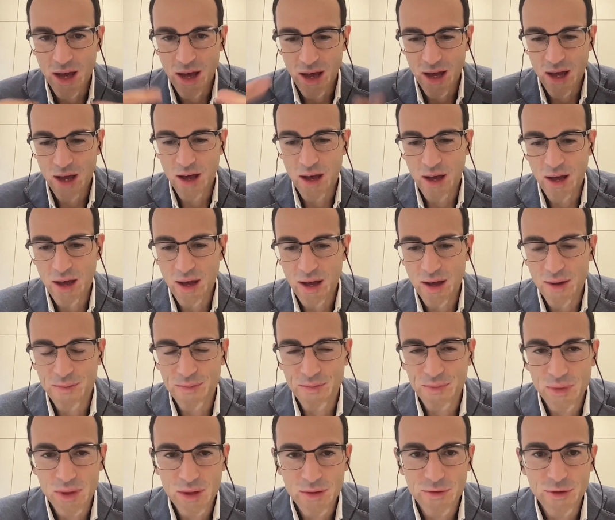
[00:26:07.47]

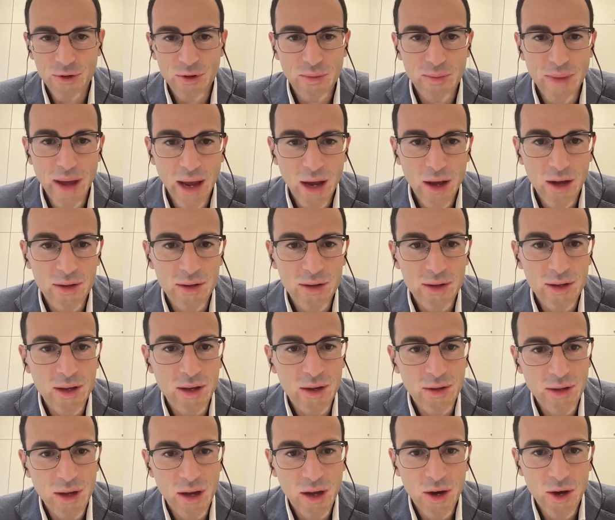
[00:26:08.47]
fallback
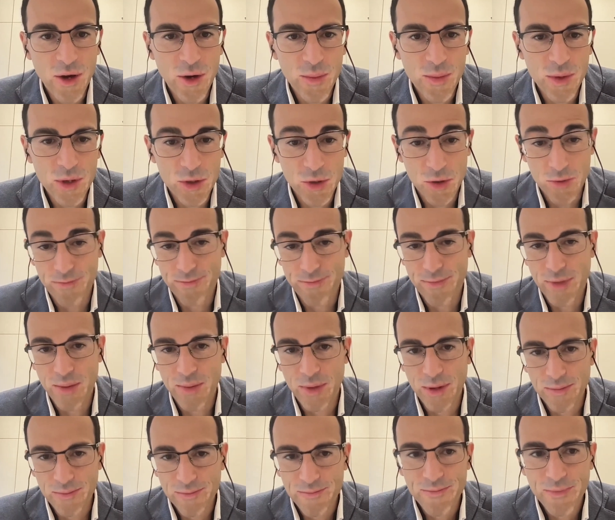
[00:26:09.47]
on the economy. So
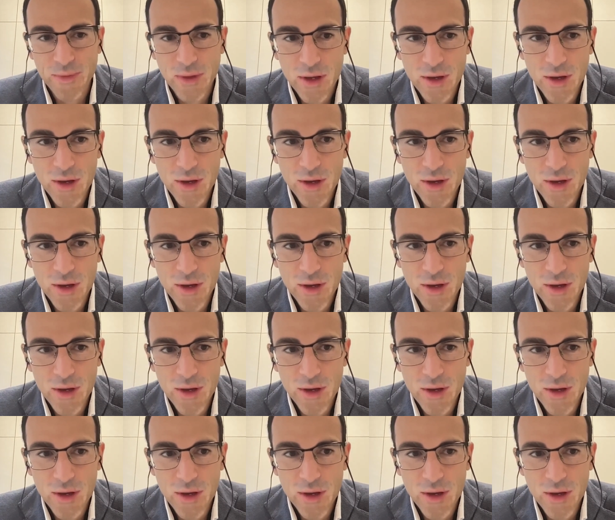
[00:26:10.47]
I mean,